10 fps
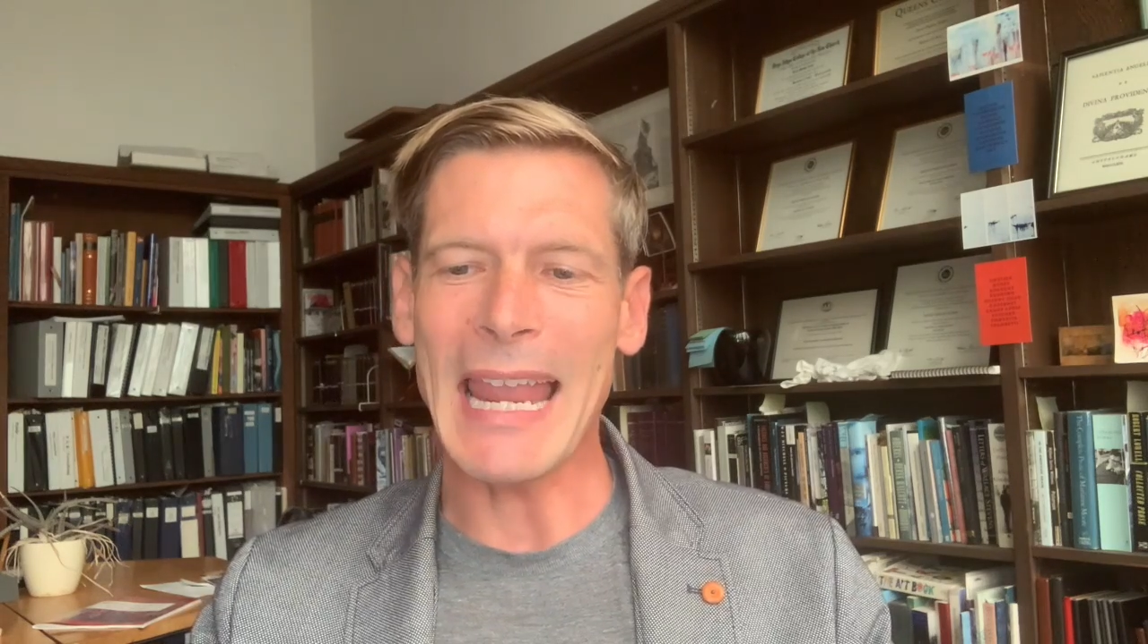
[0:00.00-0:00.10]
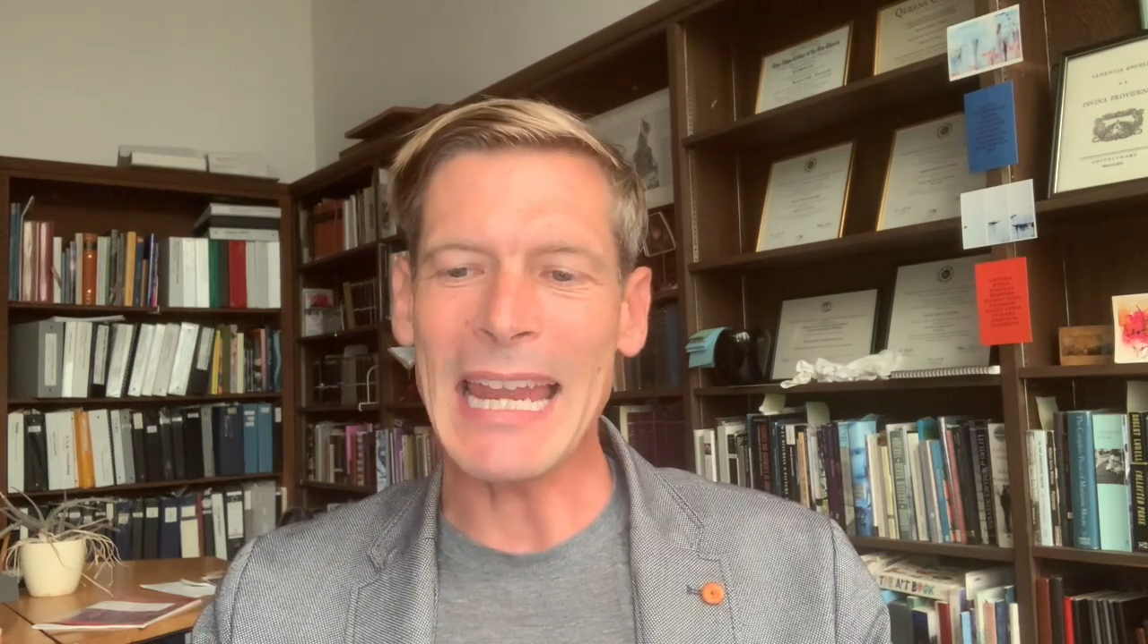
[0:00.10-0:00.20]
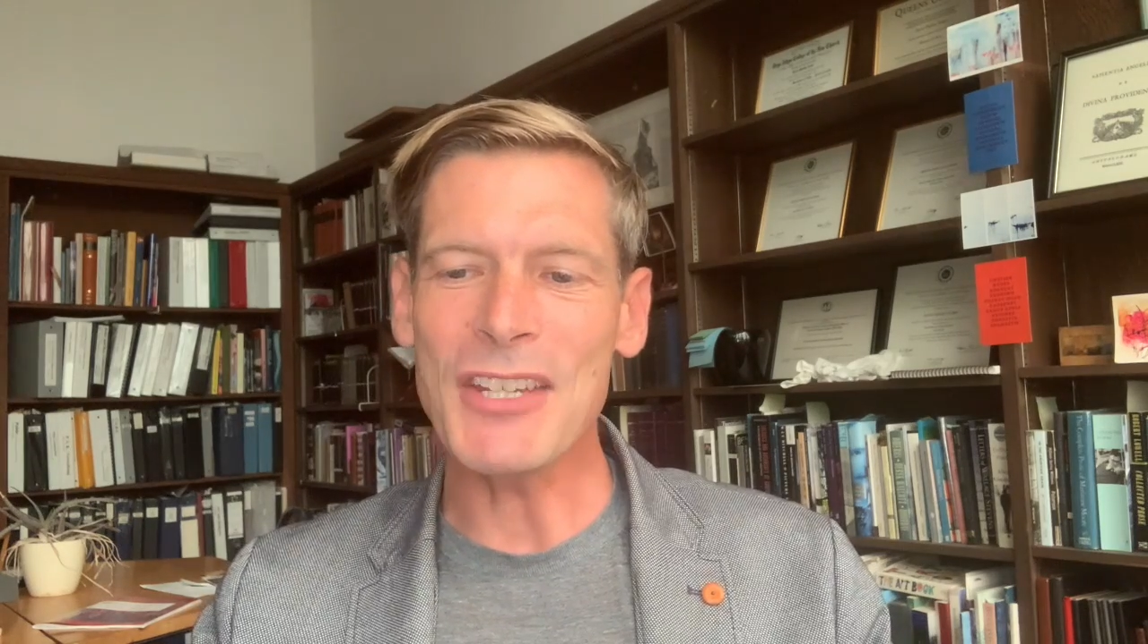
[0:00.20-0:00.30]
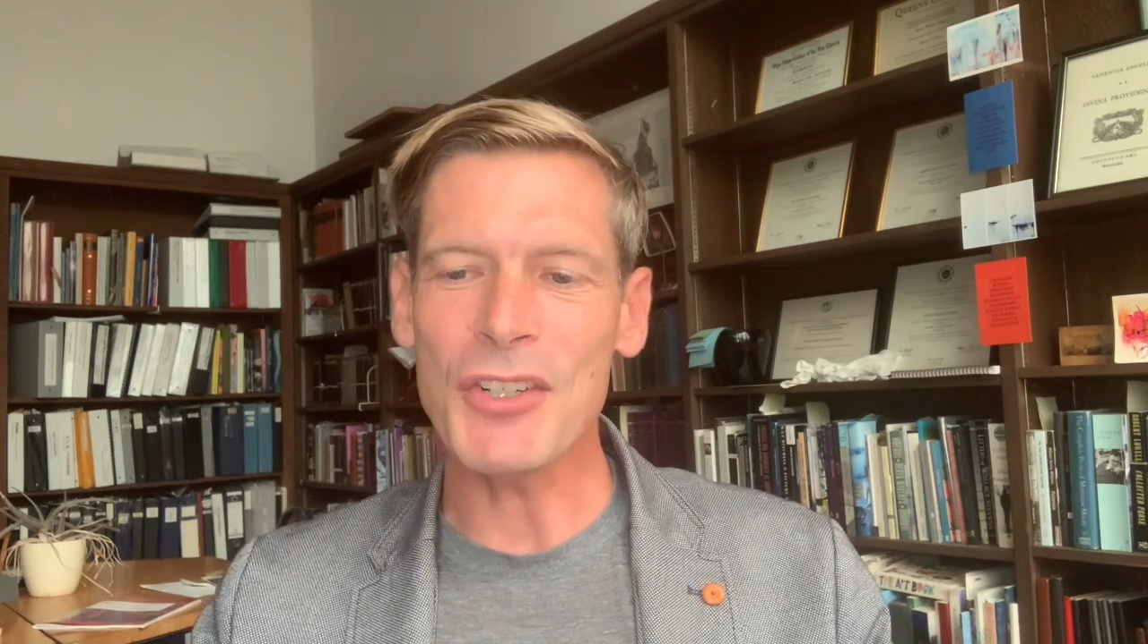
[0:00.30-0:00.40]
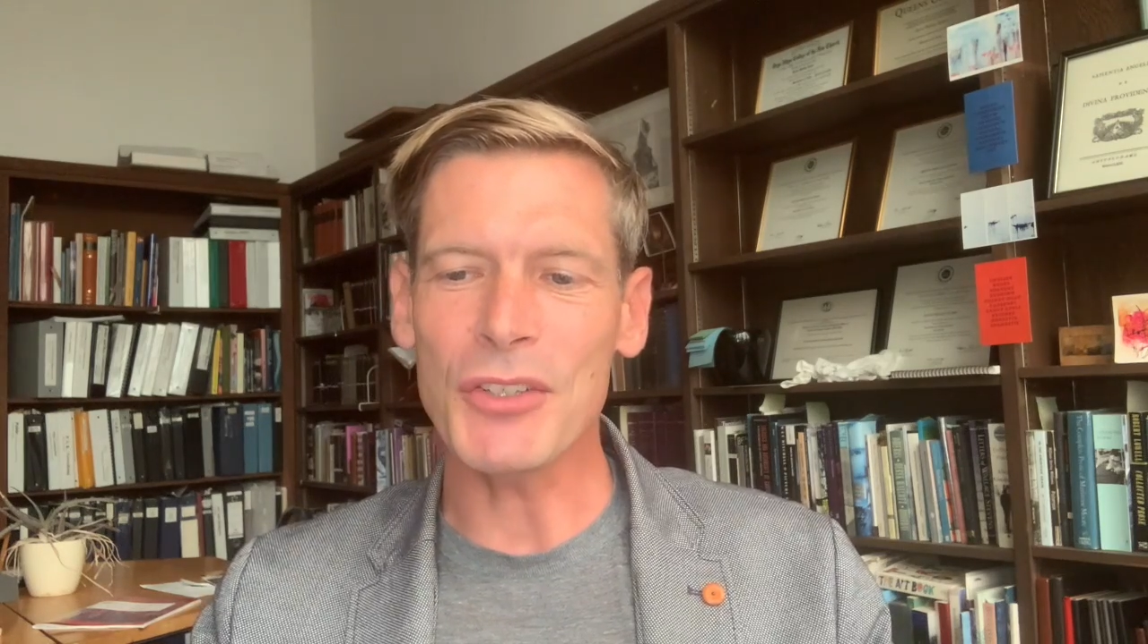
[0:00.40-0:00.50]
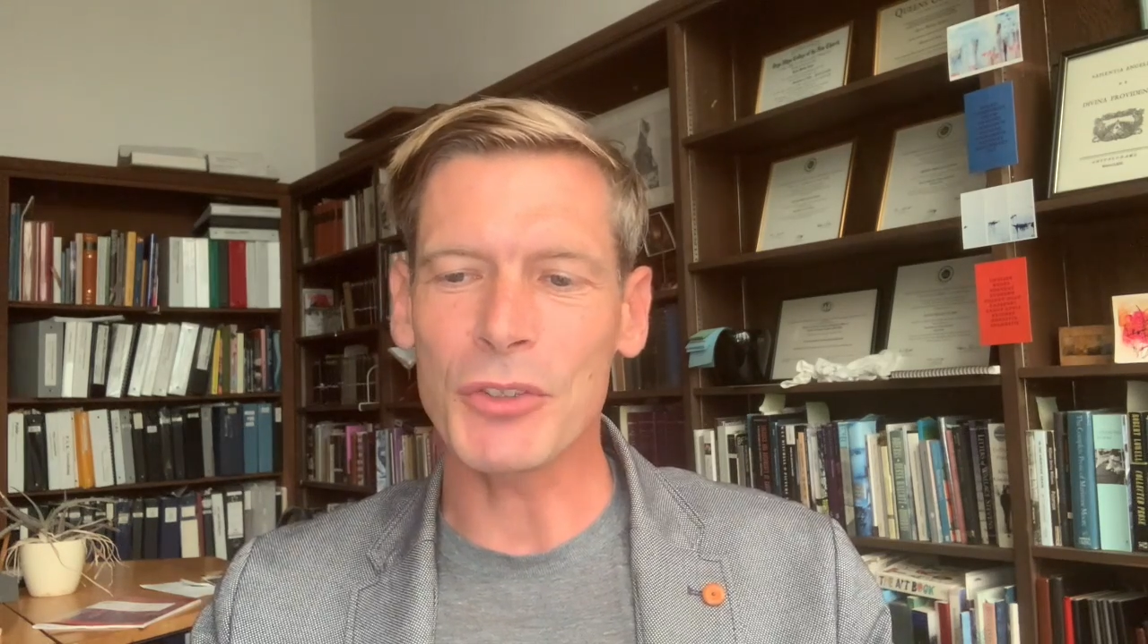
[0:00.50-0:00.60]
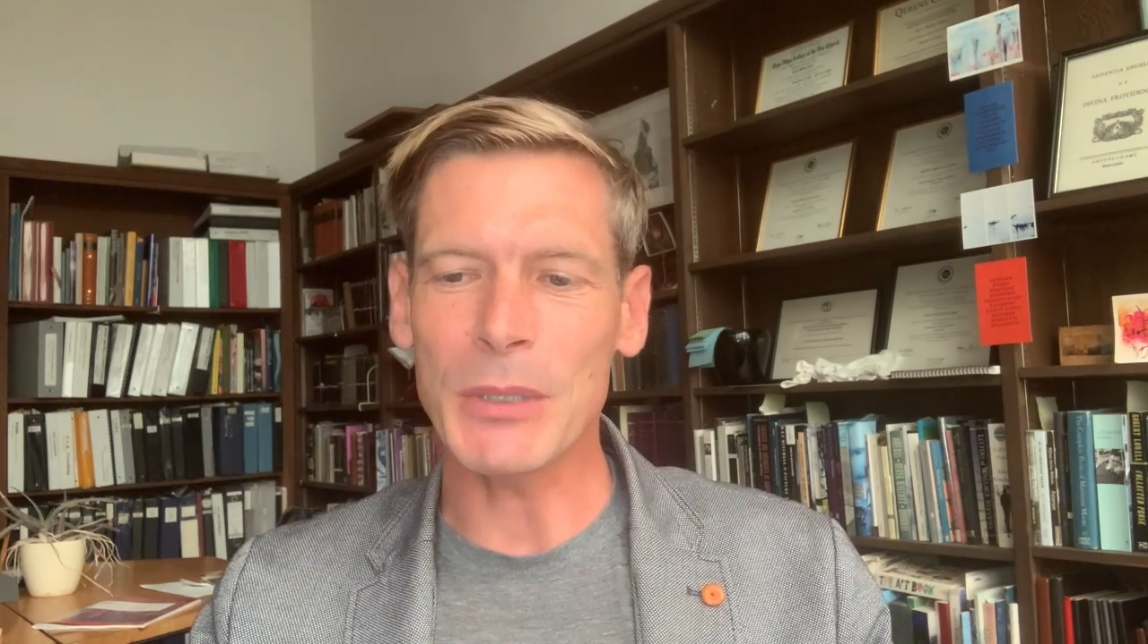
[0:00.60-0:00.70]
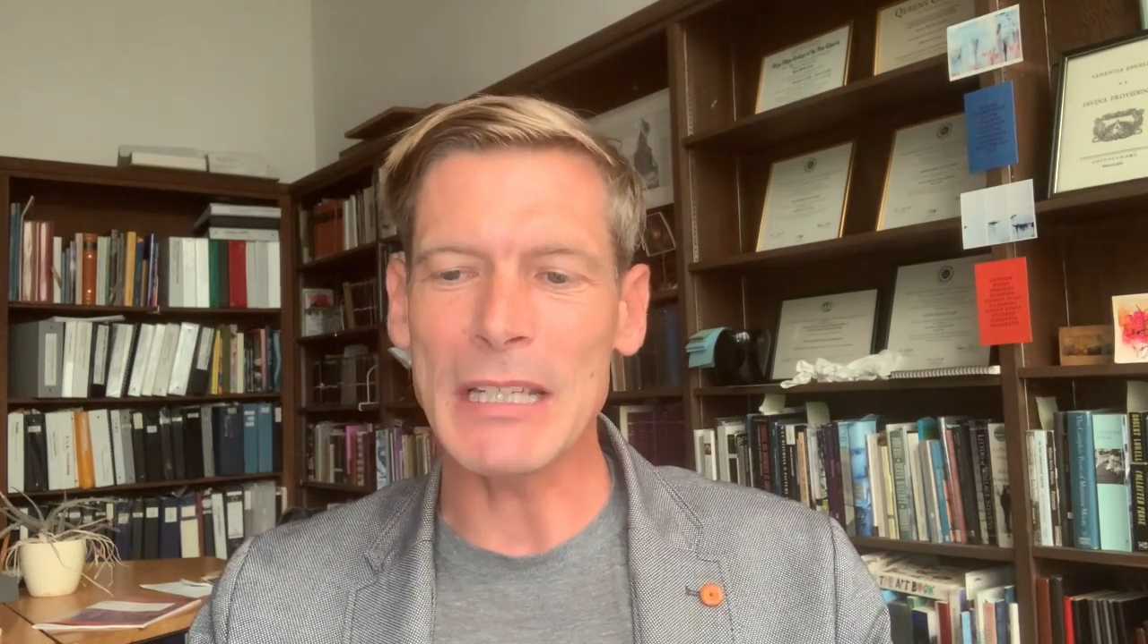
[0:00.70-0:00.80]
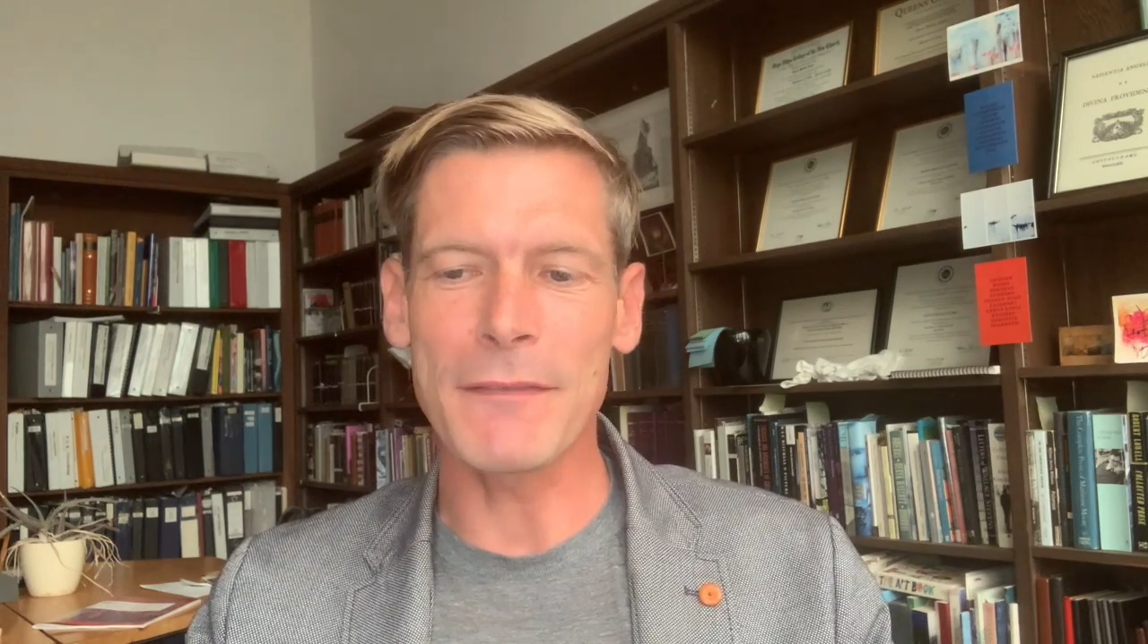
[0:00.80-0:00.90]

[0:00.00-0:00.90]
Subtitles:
ancient Greek